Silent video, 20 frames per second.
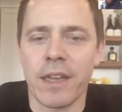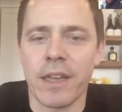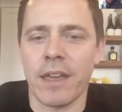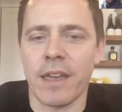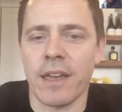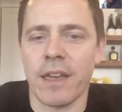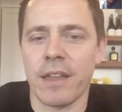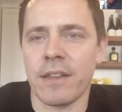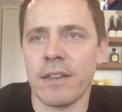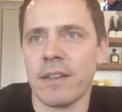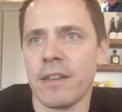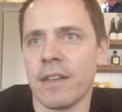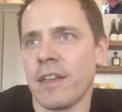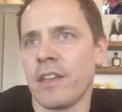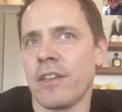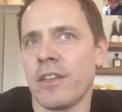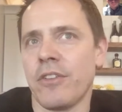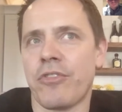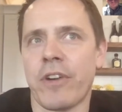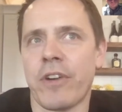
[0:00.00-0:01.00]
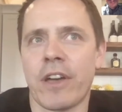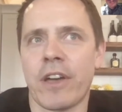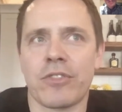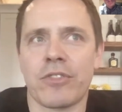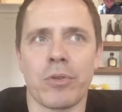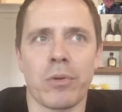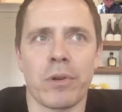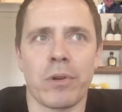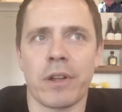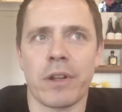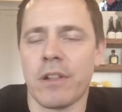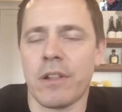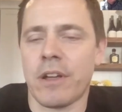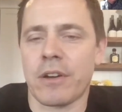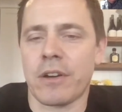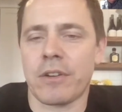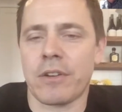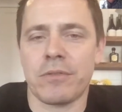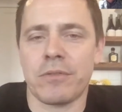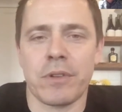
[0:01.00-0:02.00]
And you fast forward the
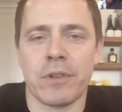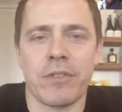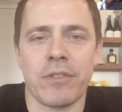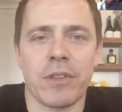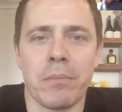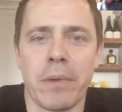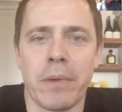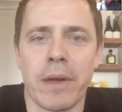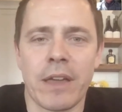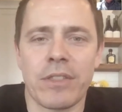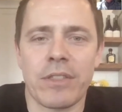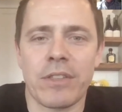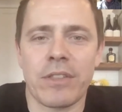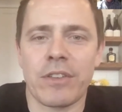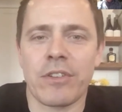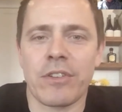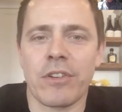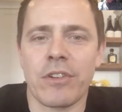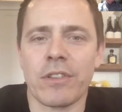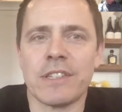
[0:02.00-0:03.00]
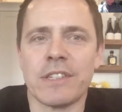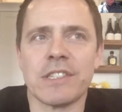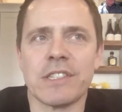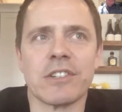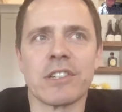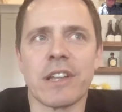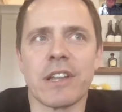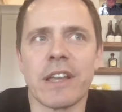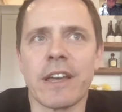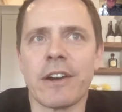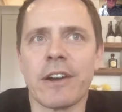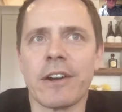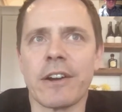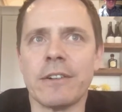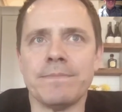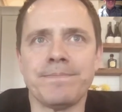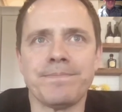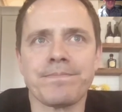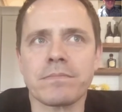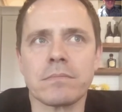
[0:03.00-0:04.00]
clock, whatever the math is, all these years
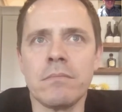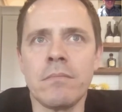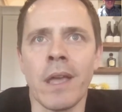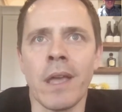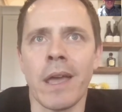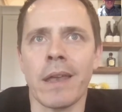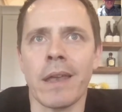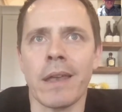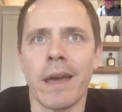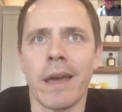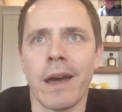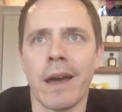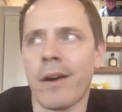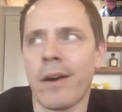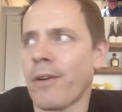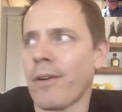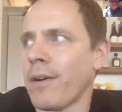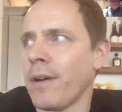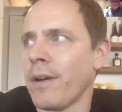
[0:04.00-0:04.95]
later, and now,